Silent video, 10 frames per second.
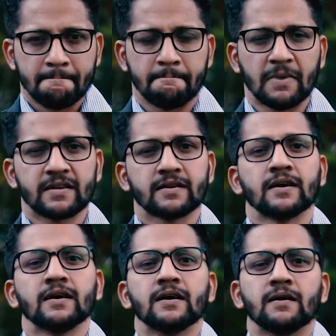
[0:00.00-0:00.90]
But
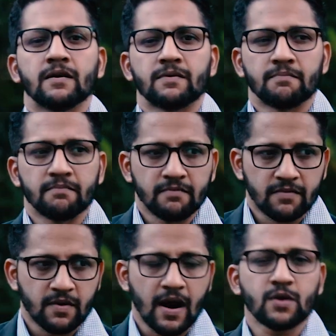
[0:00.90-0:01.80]

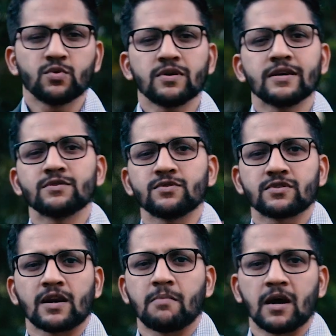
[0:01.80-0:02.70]
Rahu in
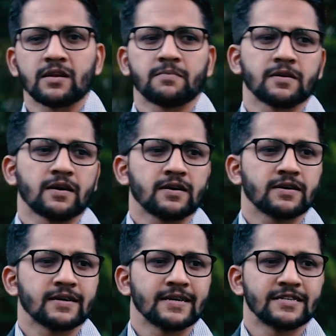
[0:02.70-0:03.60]
Uttara Bhadrapada
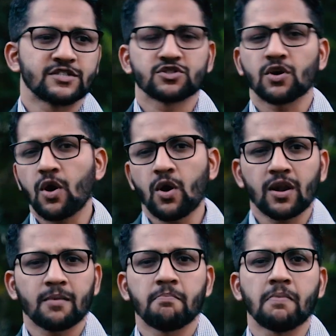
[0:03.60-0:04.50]
is
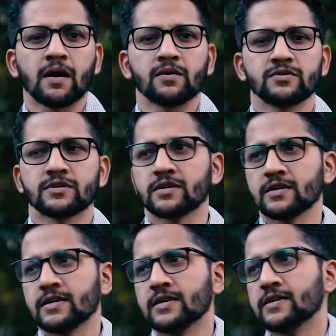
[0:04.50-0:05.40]
all about
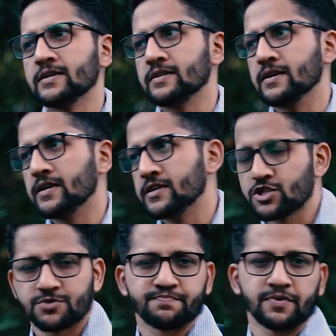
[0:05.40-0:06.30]
the
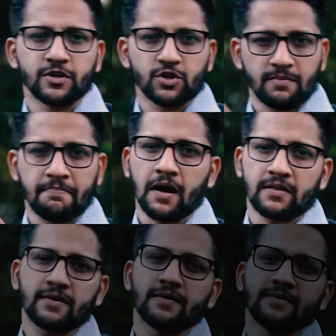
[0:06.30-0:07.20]
spiritual path.